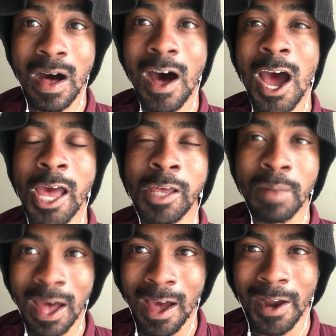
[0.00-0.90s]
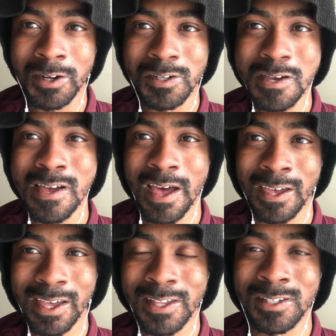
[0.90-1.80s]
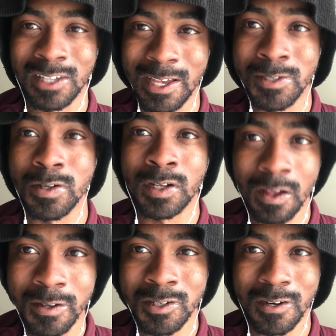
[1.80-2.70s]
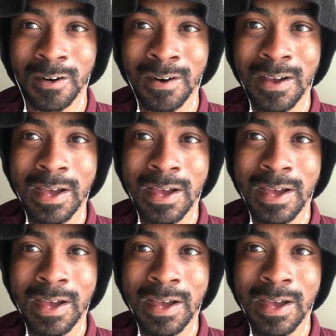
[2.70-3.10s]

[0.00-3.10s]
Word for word: I am actually against cancel culture,